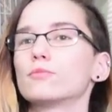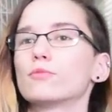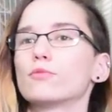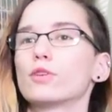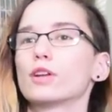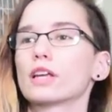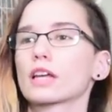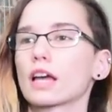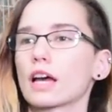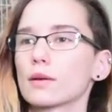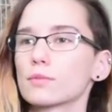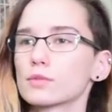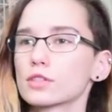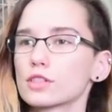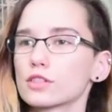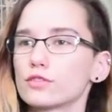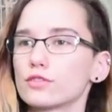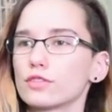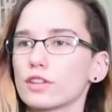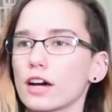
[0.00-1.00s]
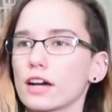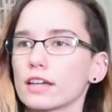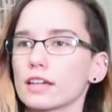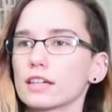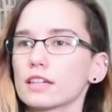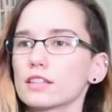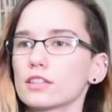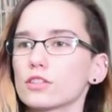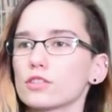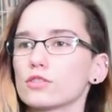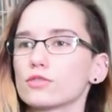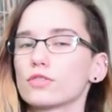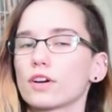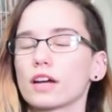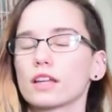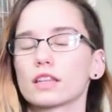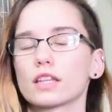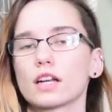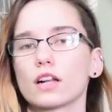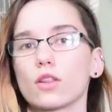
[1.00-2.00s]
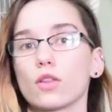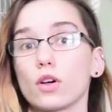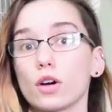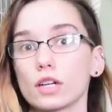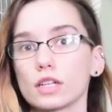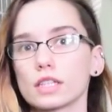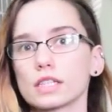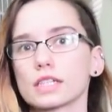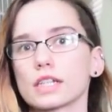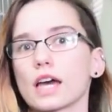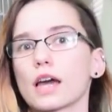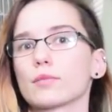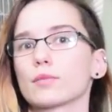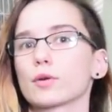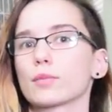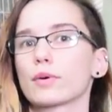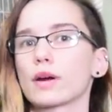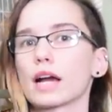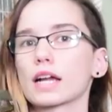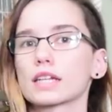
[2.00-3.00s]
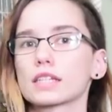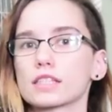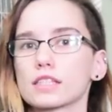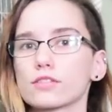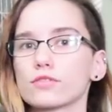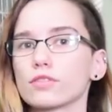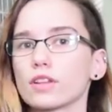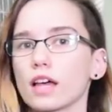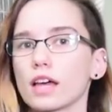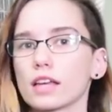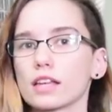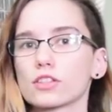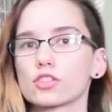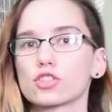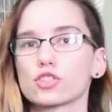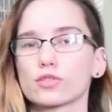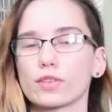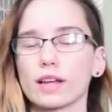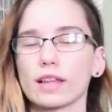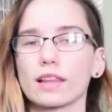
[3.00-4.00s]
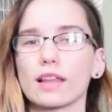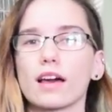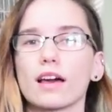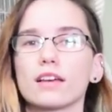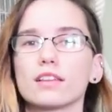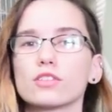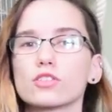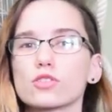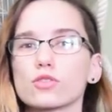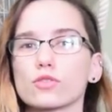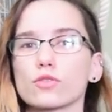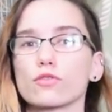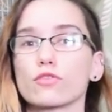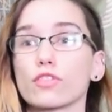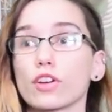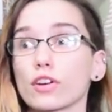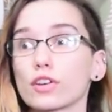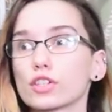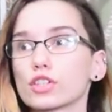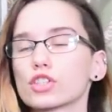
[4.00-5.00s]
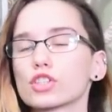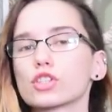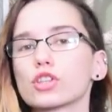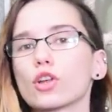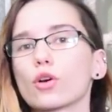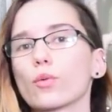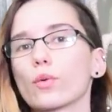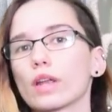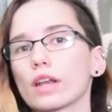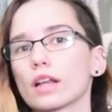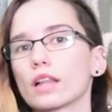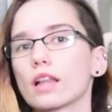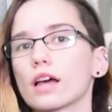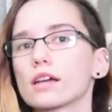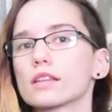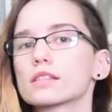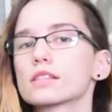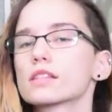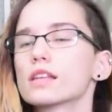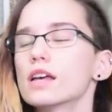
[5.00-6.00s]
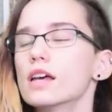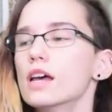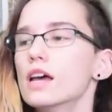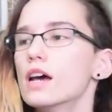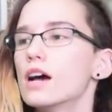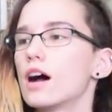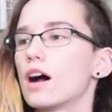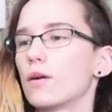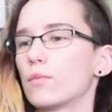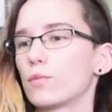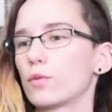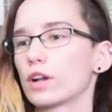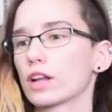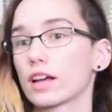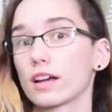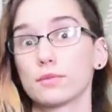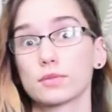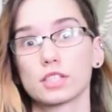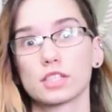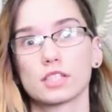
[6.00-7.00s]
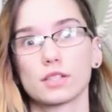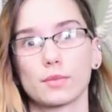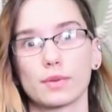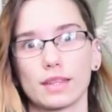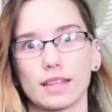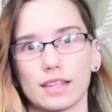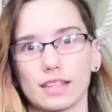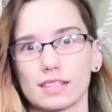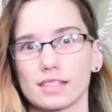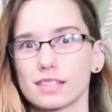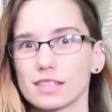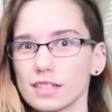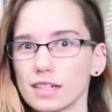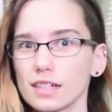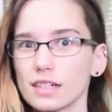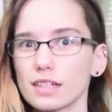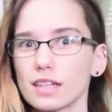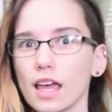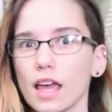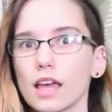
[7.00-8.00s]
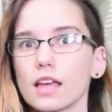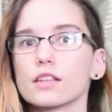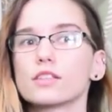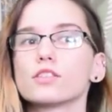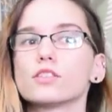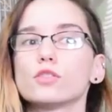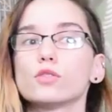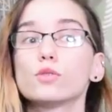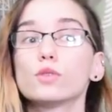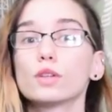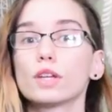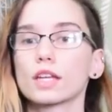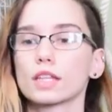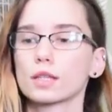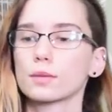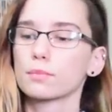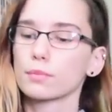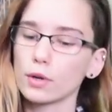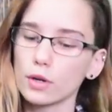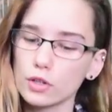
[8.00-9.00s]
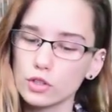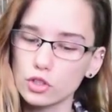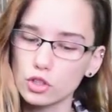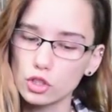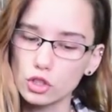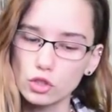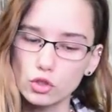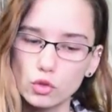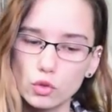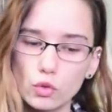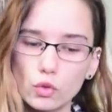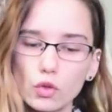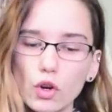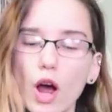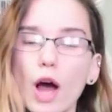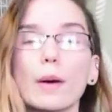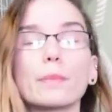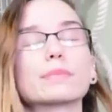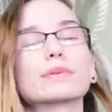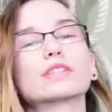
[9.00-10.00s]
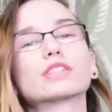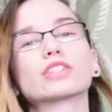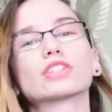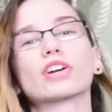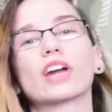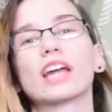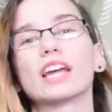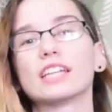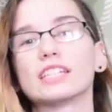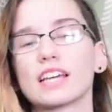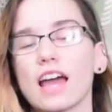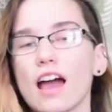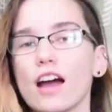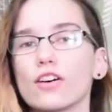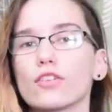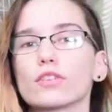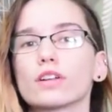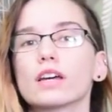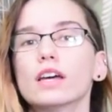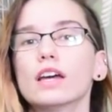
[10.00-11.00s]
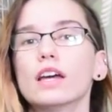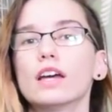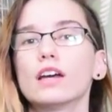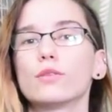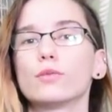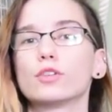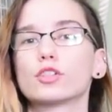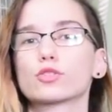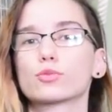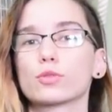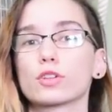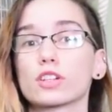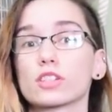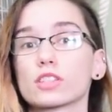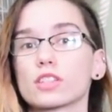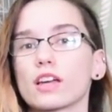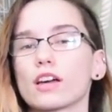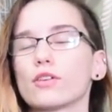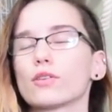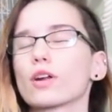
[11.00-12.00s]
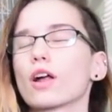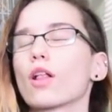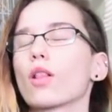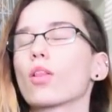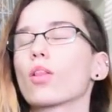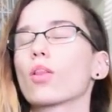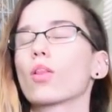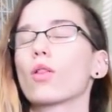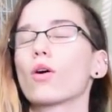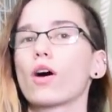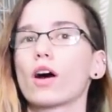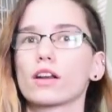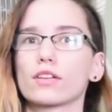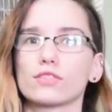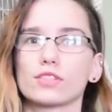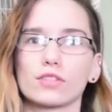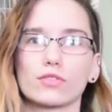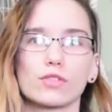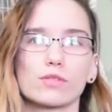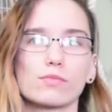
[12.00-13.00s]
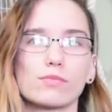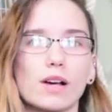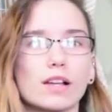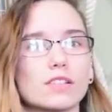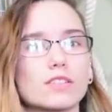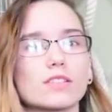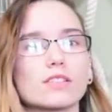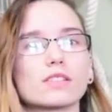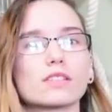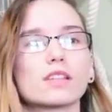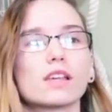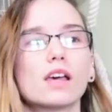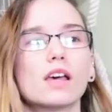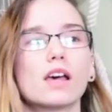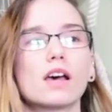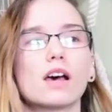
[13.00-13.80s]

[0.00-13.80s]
When it comes to flying, you find that a lot of the time you're practicing flying in straight lines or very slow inclines. When it comes to something like a staircase, you can get the bird to drop straight down, which works out a lot of different muscles.